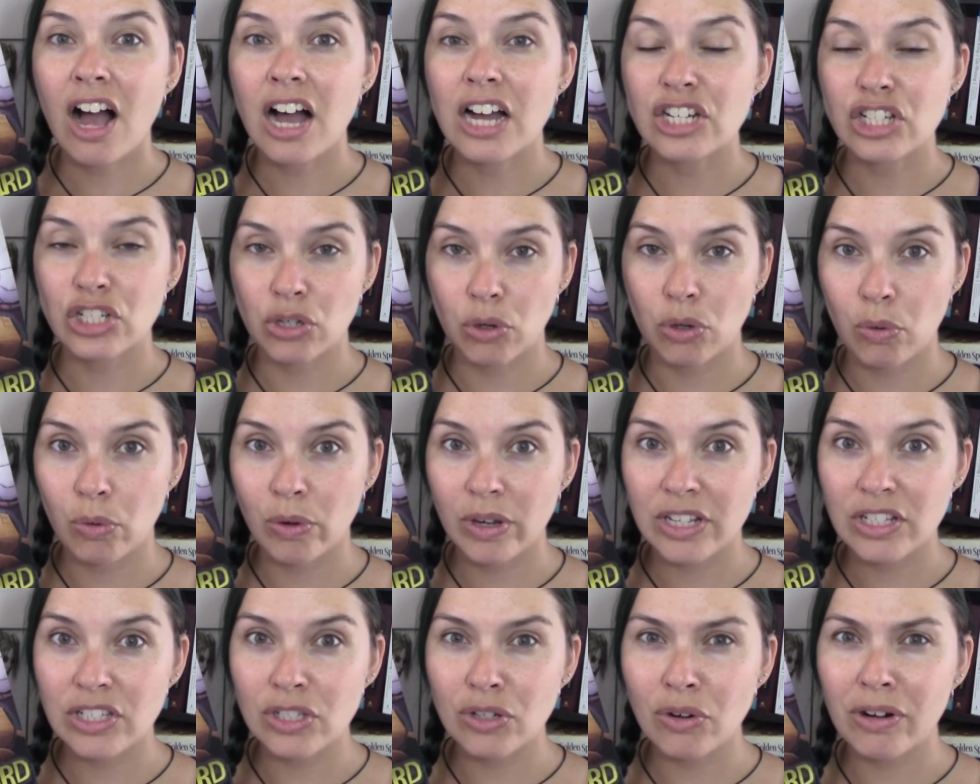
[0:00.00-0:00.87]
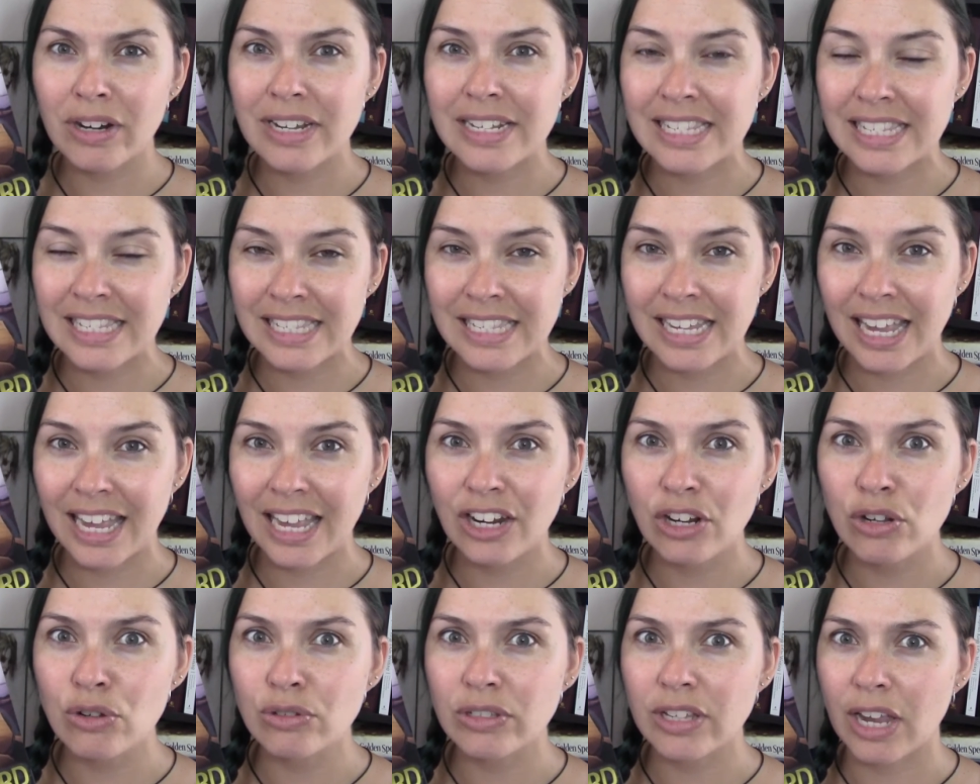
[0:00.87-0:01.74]
on Toy Story
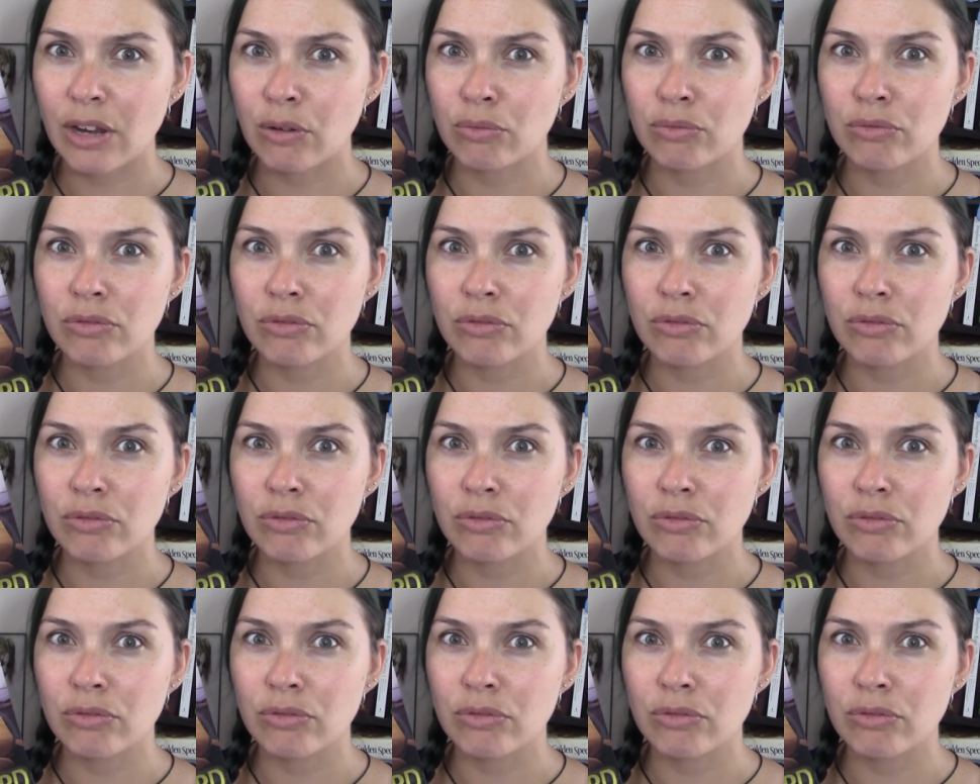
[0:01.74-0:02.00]
Sid, who's like